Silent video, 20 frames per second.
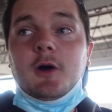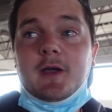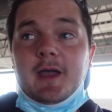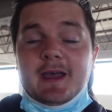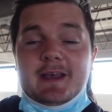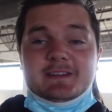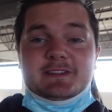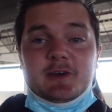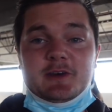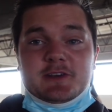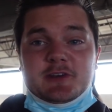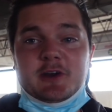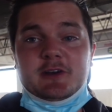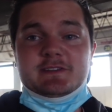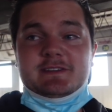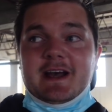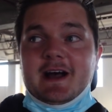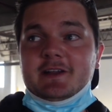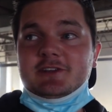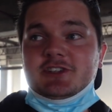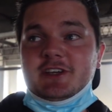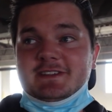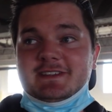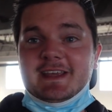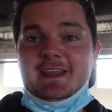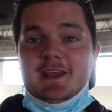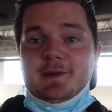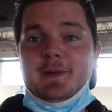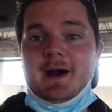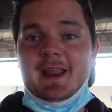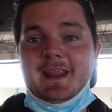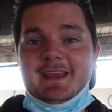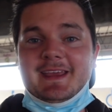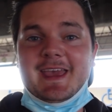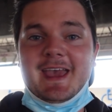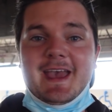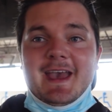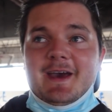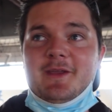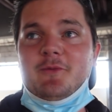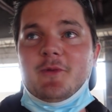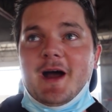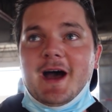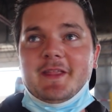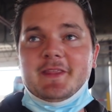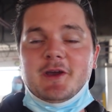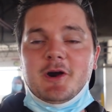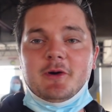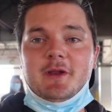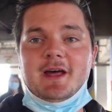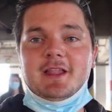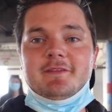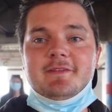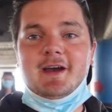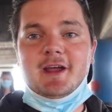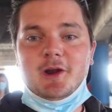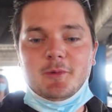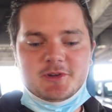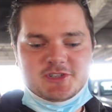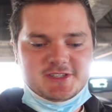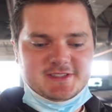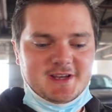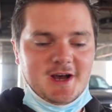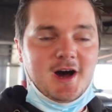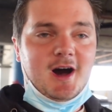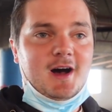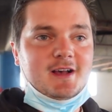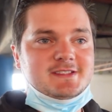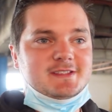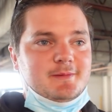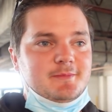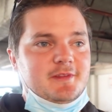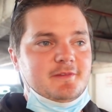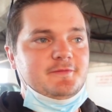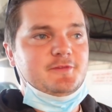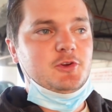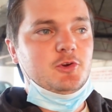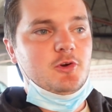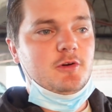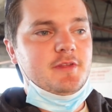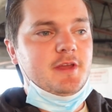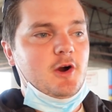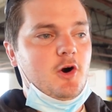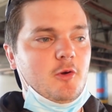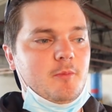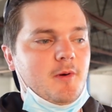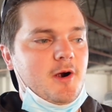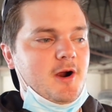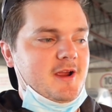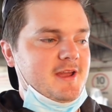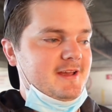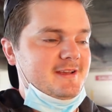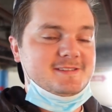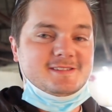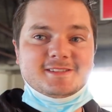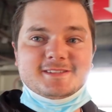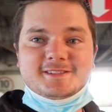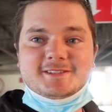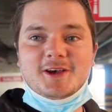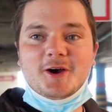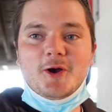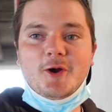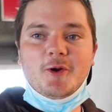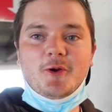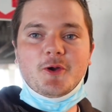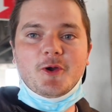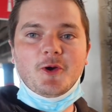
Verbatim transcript: Okay, so it turns out just anybody can ride the old elevator, which is awesome. The view of the old market is so